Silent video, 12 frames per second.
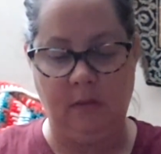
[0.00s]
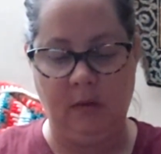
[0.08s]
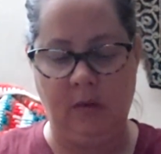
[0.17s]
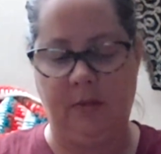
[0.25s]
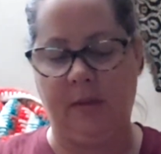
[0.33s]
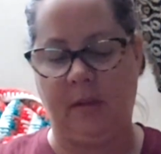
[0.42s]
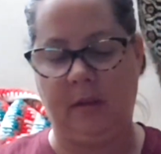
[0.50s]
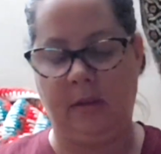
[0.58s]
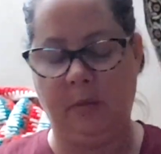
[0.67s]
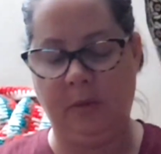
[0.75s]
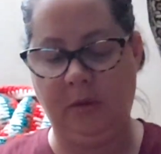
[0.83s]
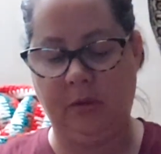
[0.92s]

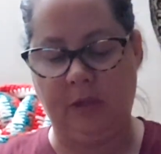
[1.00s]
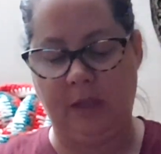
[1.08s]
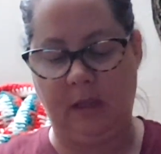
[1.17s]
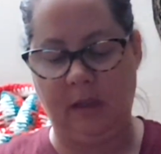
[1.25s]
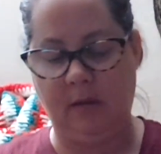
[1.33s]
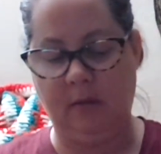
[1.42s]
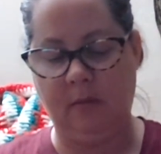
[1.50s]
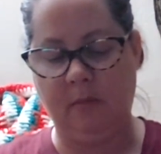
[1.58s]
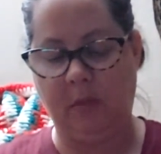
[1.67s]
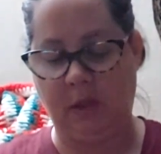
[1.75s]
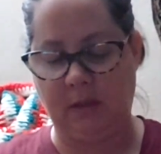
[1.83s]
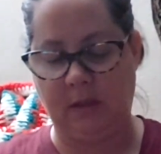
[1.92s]
double crochet
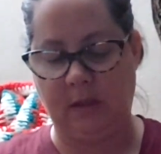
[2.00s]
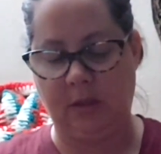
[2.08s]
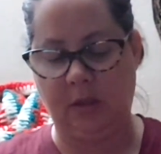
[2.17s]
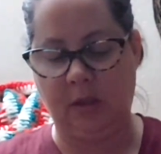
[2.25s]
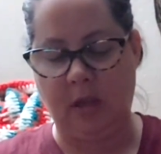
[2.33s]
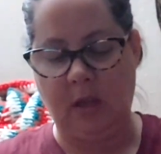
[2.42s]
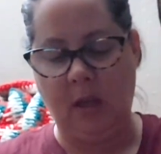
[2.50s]
moss stitch